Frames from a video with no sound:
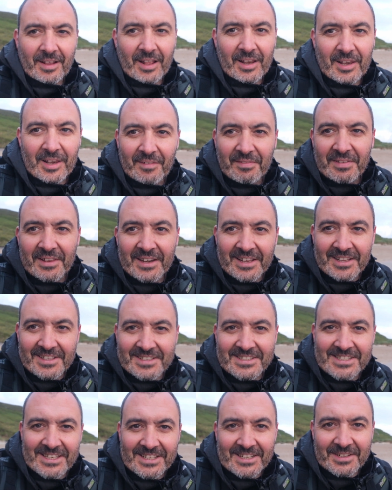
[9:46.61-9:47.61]
lovely little
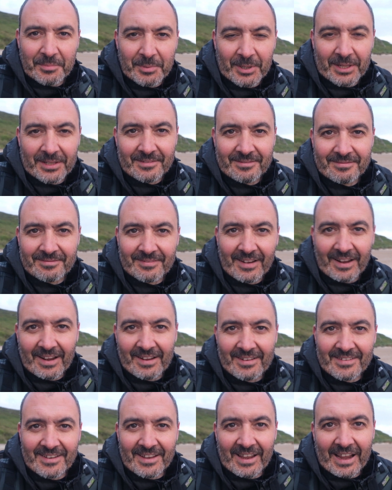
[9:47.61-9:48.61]
scene. Well,
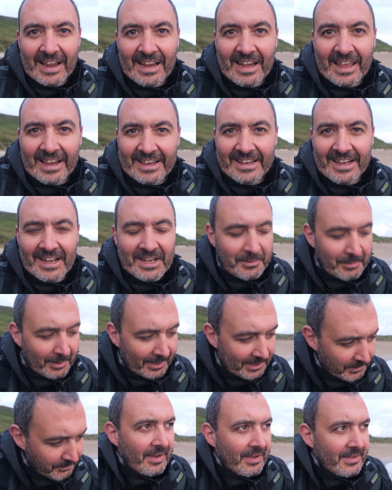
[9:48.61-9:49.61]
I like it anyway.